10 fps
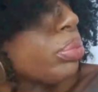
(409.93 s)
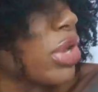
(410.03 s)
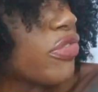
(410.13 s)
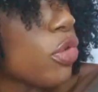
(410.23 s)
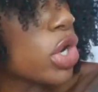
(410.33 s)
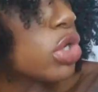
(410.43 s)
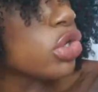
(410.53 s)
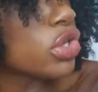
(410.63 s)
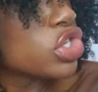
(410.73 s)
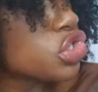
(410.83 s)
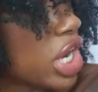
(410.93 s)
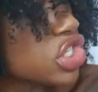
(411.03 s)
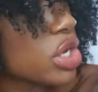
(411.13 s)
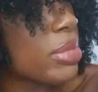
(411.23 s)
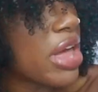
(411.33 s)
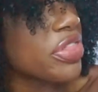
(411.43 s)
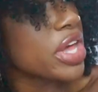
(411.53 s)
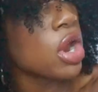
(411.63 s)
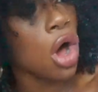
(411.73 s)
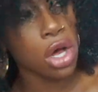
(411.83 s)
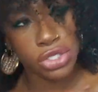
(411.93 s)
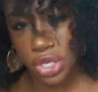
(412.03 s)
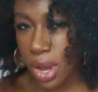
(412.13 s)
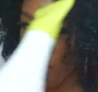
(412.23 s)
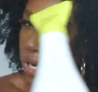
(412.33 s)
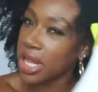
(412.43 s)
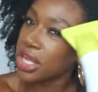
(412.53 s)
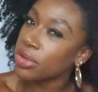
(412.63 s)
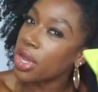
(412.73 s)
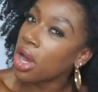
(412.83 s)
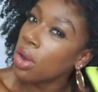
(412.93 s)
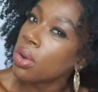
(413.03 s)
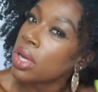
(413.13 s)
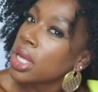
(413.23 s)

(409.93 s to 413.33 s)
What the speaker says: before you do the stretching method. Also, I wanna let you know,